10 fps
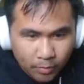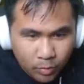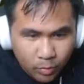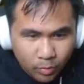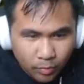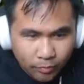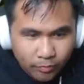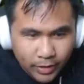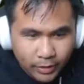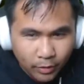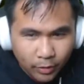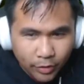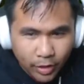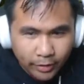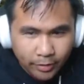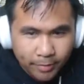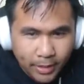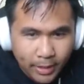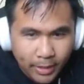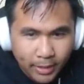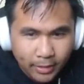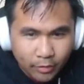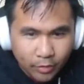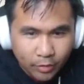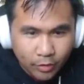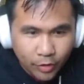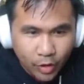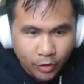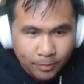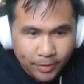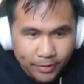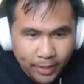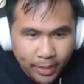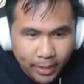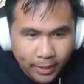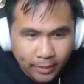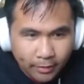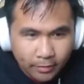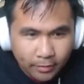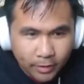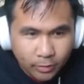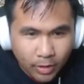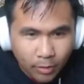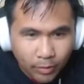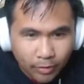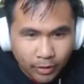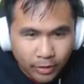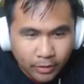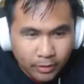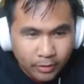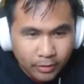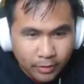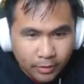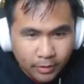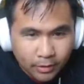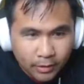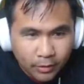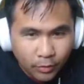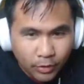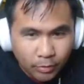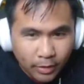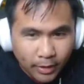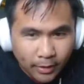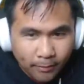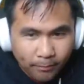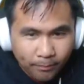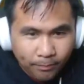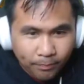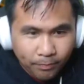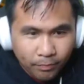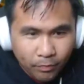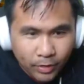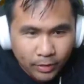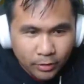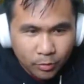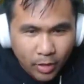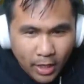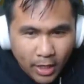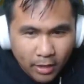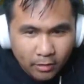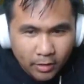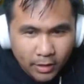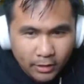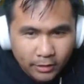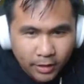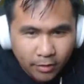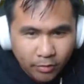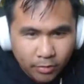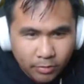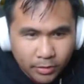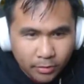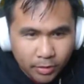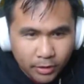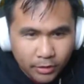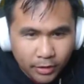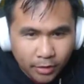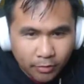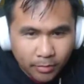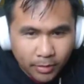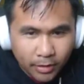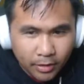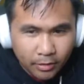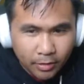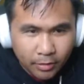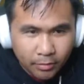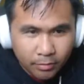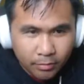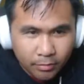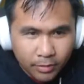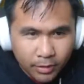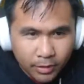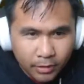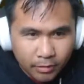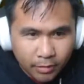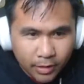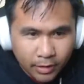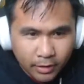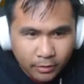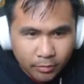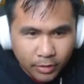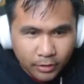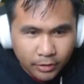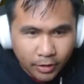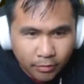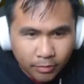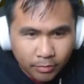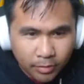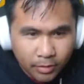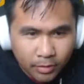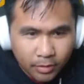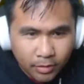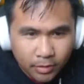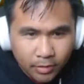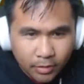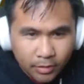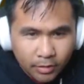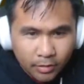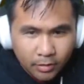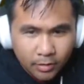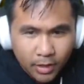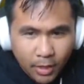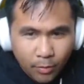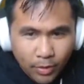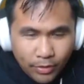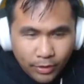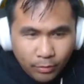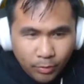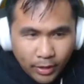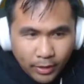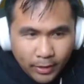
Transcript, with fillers: Ooh, found a little document. Documente. That's where I went, right? Let's go this way. Wait, this is where I, I just came from? Is this where I just came from? I, I, I don't really... I think this is where I just came from. I went this way.